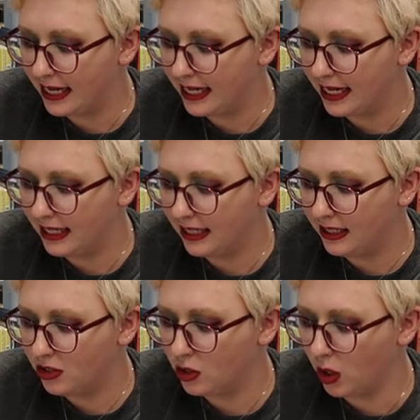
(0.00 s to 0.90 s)

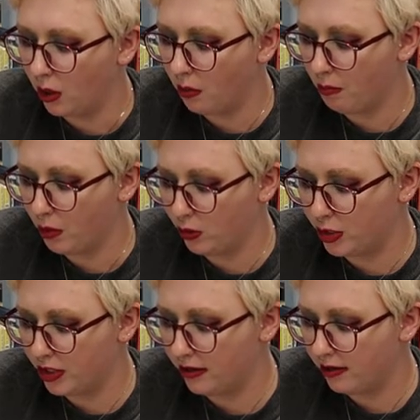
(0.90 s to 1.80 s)
sickeningly slow
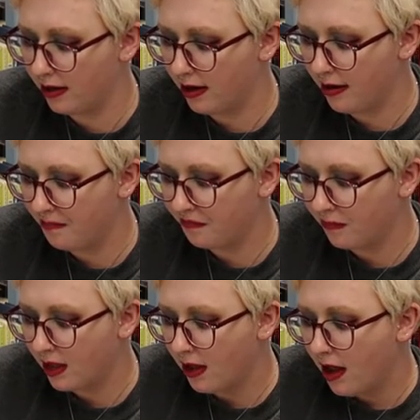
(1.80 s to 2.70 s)
motion.
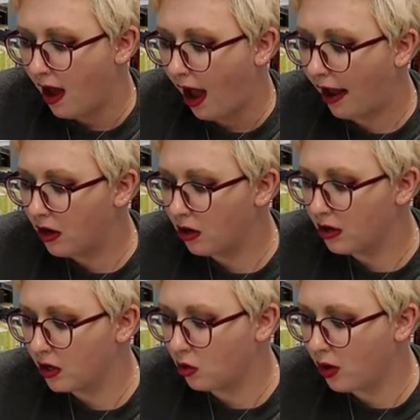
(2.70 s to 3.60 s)
I
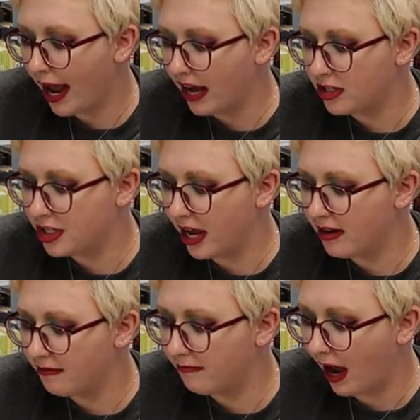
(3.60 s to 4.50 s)
heard a crash,
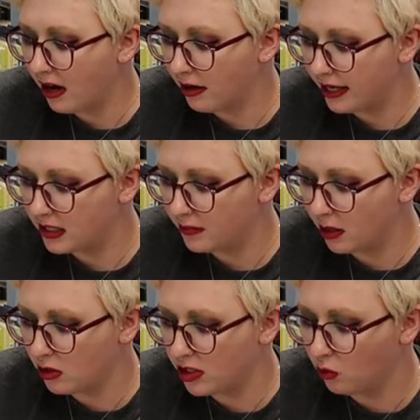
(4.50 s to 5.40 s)
and a fiery
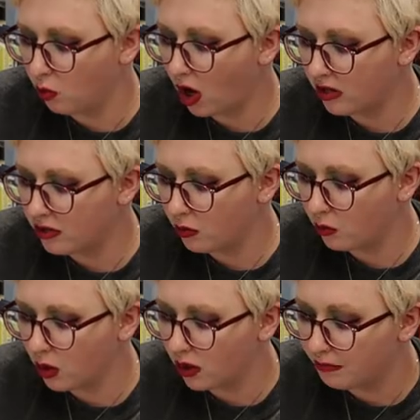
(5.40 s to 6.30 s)
explosion rocked the
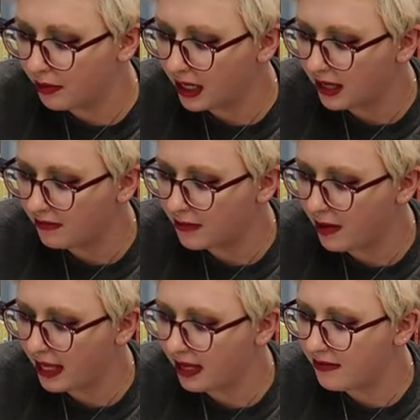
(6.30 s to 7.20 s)
world big enough
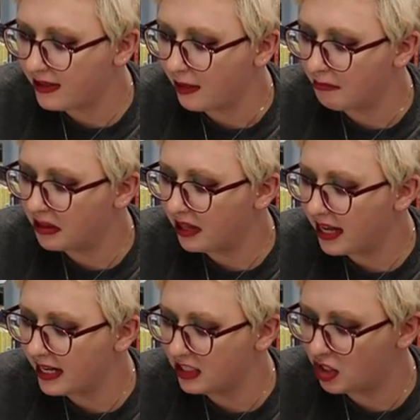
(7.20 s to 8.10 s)
to make even the
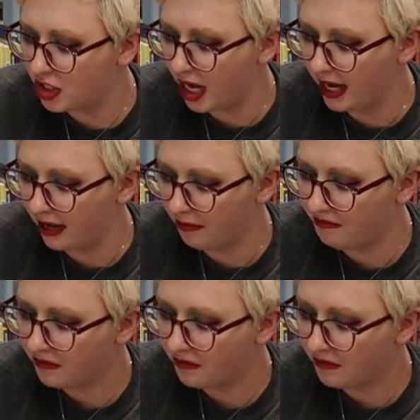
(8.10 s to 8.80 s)
planets shake.